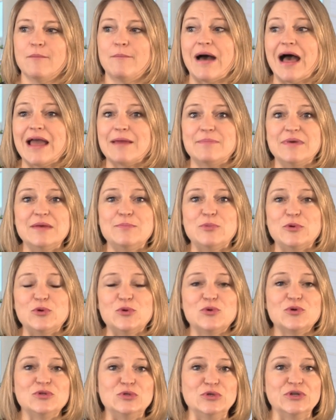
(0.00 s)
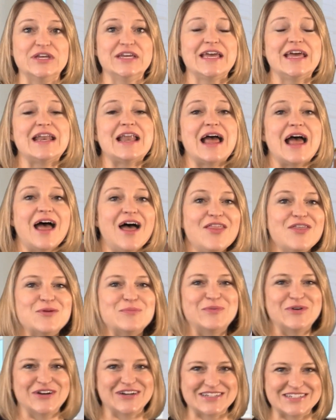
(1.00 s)
by people who are looking at other
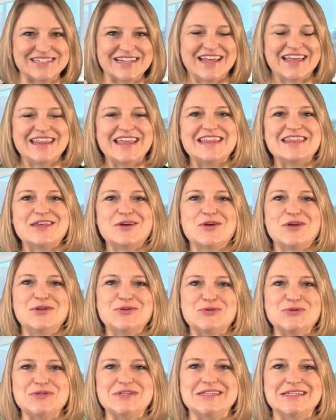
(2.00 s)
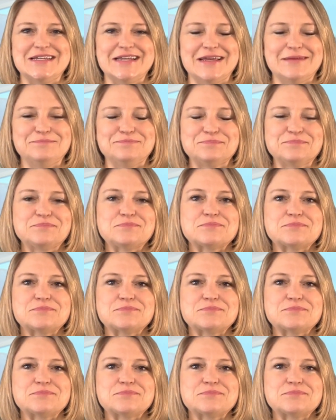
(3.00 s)
books that they're interested in.